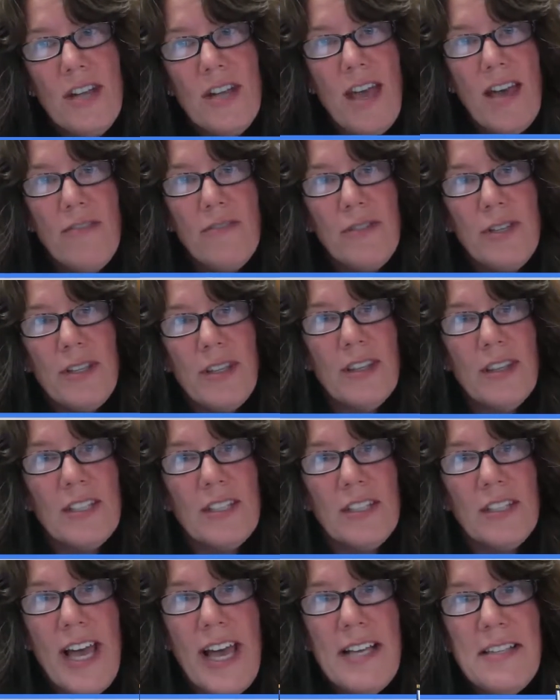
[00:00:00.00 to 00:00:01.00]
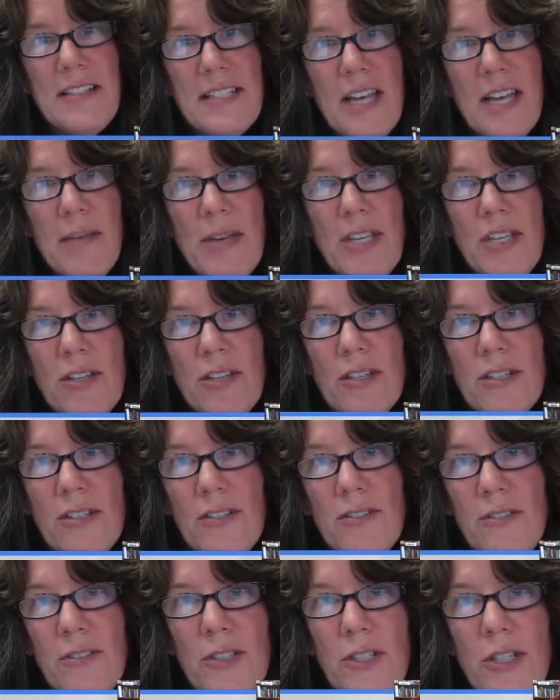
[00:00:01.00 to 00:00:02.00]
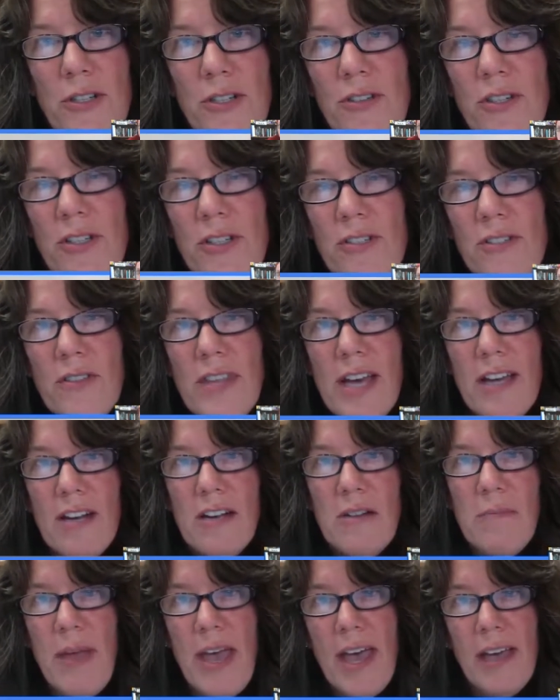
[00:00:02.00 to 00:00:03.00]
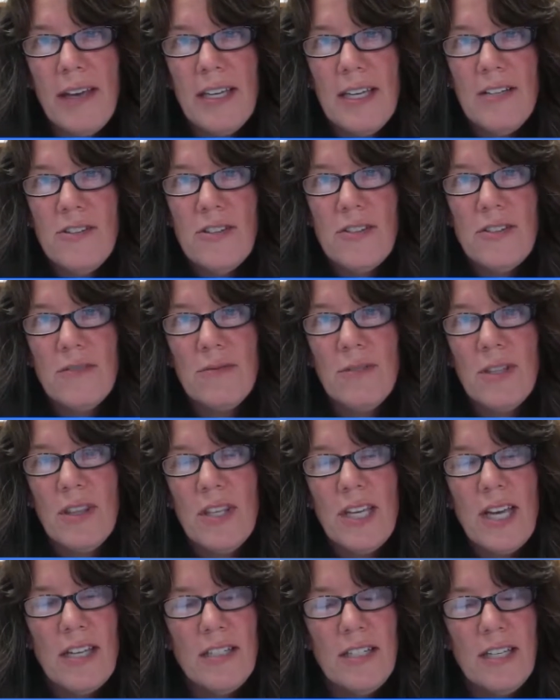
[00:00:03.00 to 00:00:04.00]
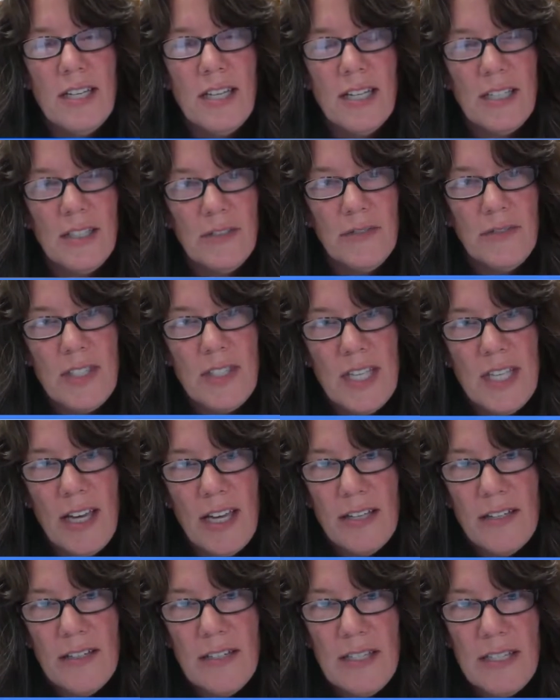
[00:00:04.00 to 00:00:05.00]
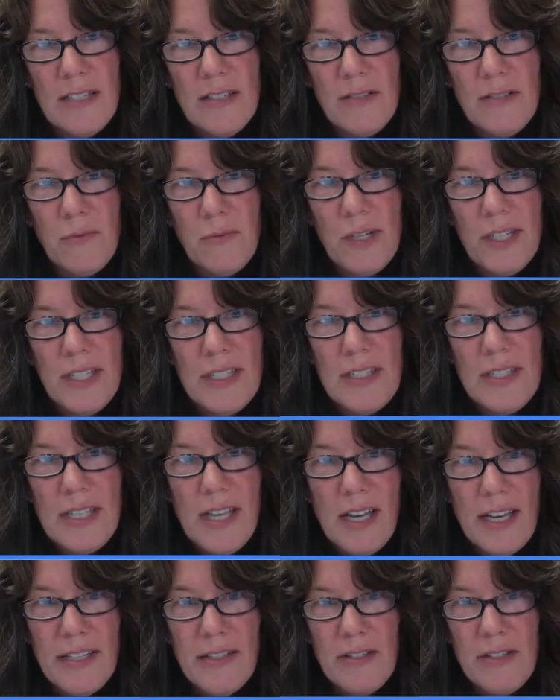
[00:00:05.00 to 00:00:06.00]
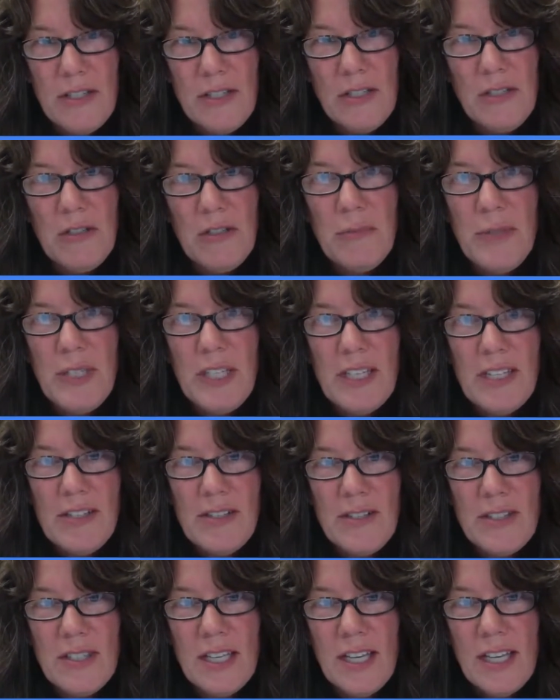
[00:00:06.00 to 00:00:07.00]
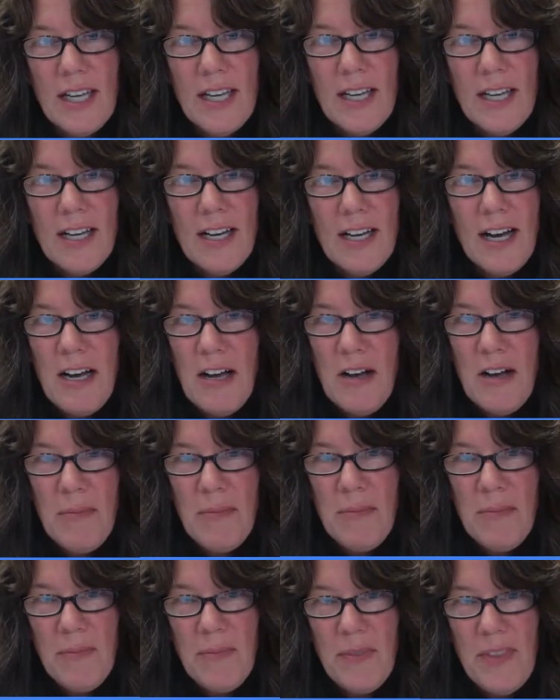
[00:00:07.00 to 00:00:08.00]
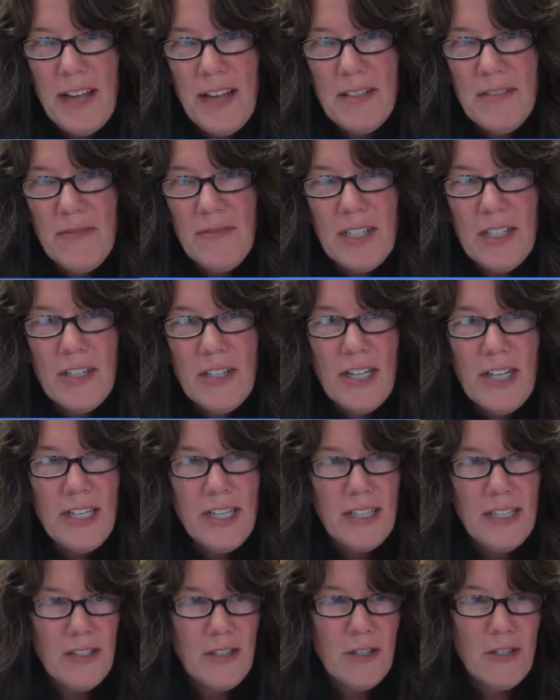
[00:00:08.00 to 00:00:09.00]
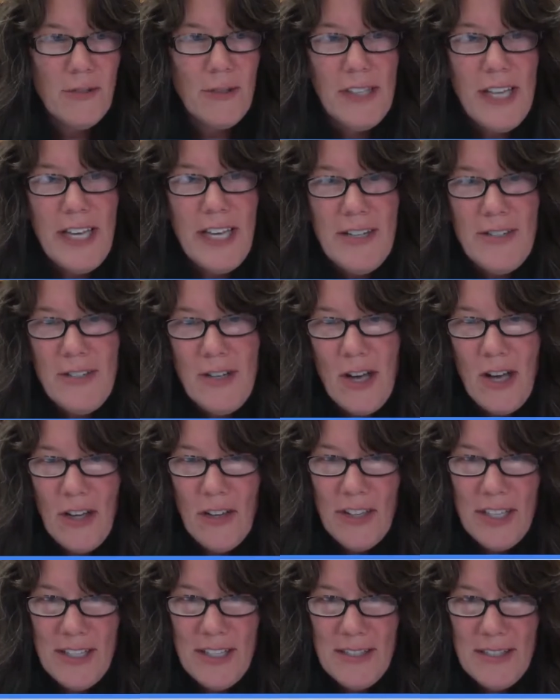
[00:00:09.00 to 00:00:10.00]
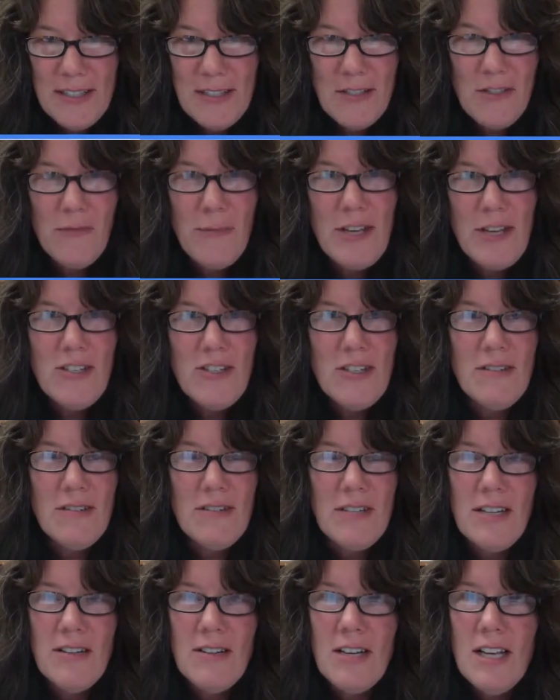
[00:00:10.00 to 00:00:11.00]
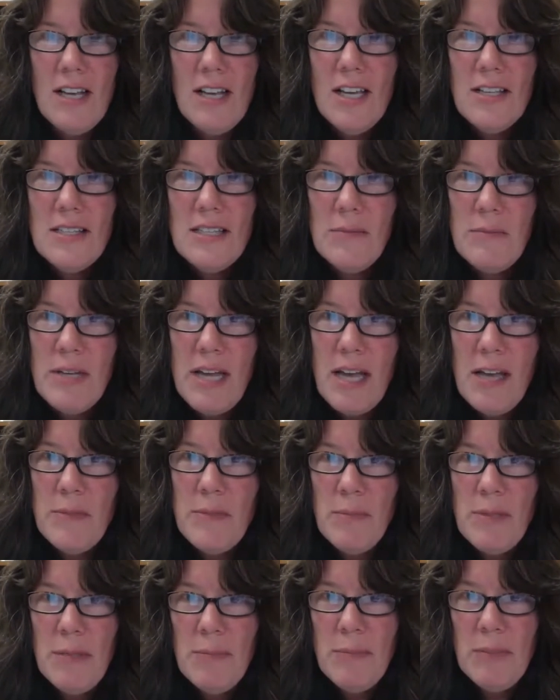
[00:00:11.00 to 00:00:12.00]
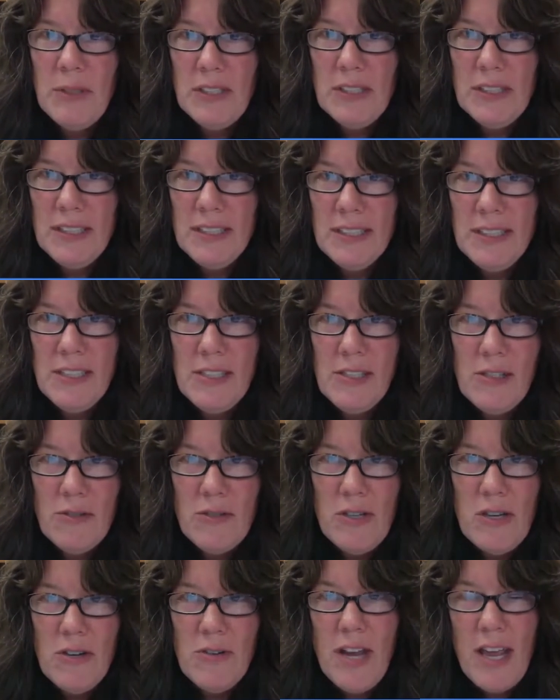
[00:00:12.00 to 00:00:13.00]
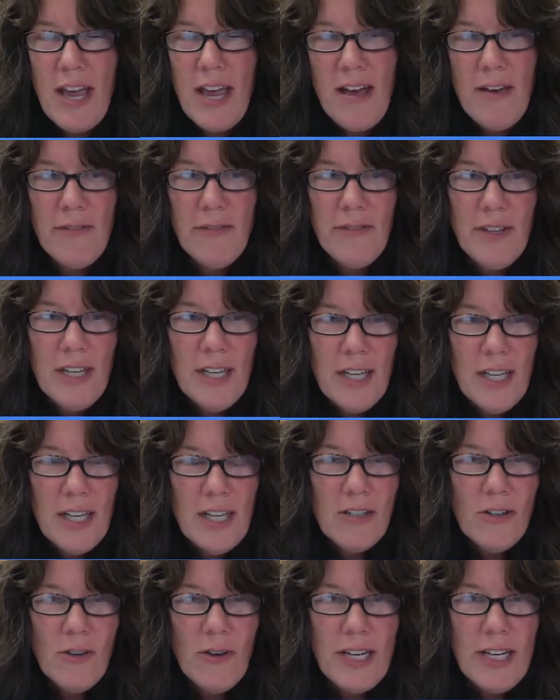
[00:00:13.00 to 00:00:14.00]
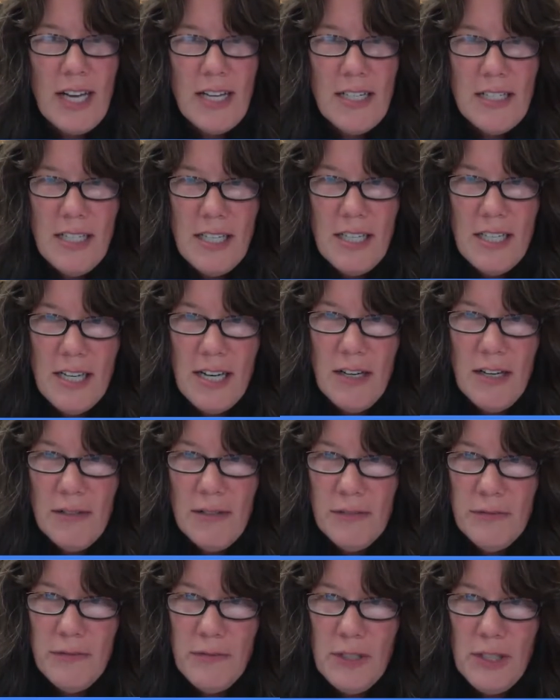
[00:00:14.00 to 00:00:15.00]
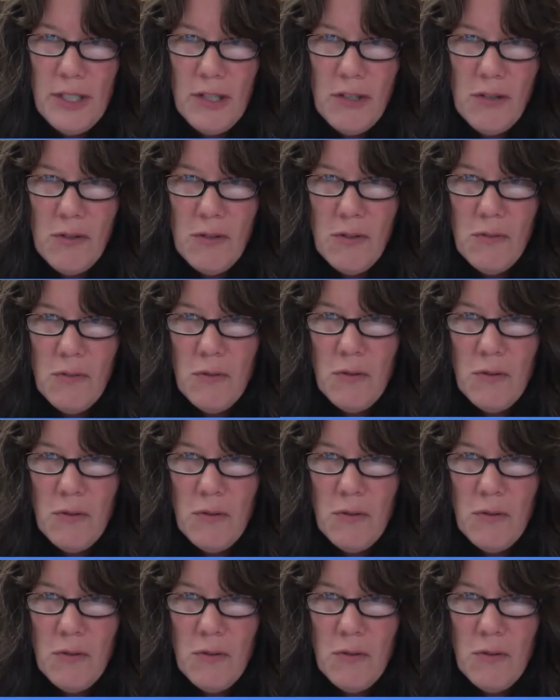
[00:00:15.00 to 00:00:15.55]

to have with the class, and I bet you could, you know, you could do that unpacking just with the idea of science and what is science too, because um, that's very interrelated to all this, as you mentioned. And sometimes people, you know, don't have a great idea of, you know,